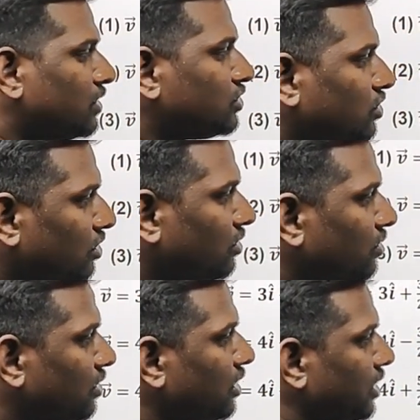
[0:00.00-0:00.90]

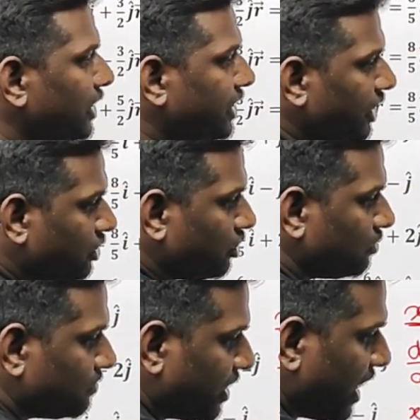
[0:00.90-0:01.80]
So t
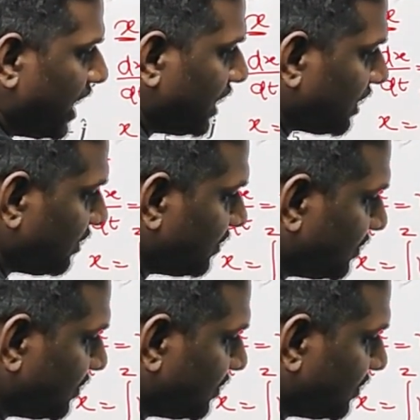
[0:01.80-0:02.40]
cube 8